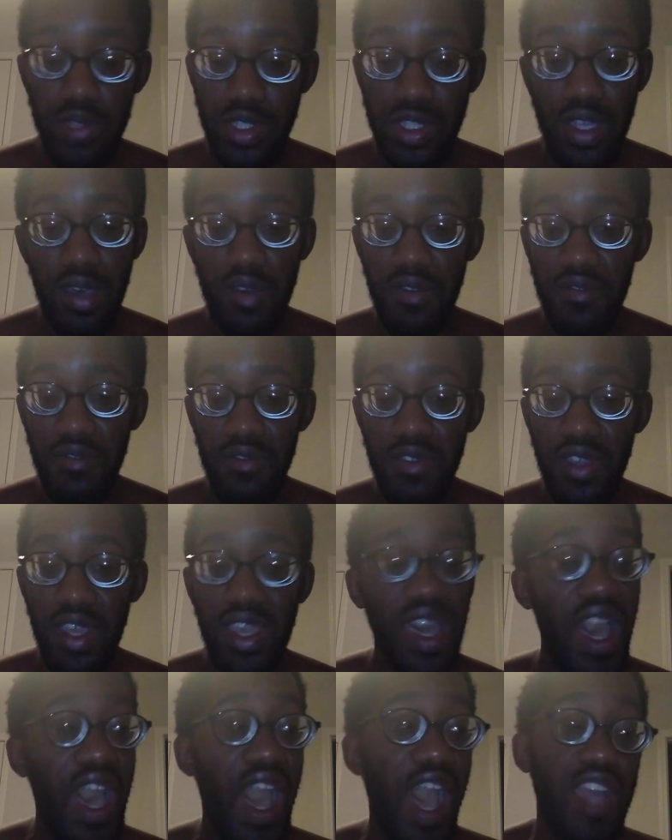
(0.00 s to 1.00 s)
stuff.
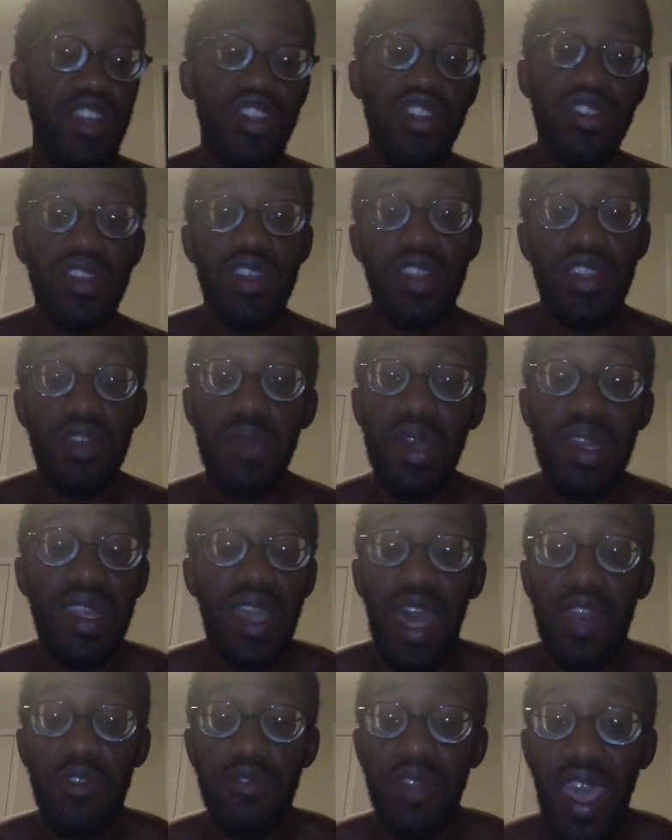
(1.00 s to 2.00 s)
I just need the
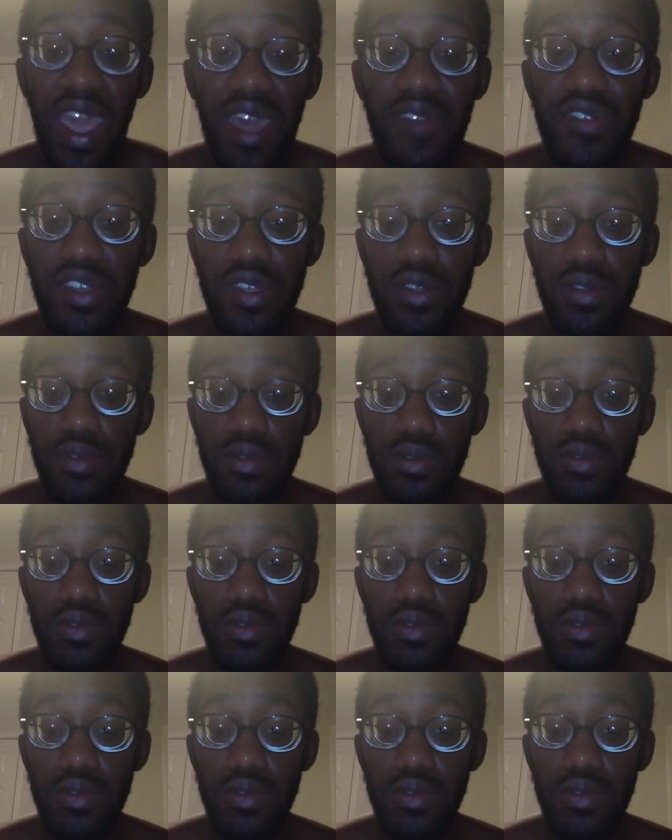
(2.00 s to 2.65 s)
money. I don't have it,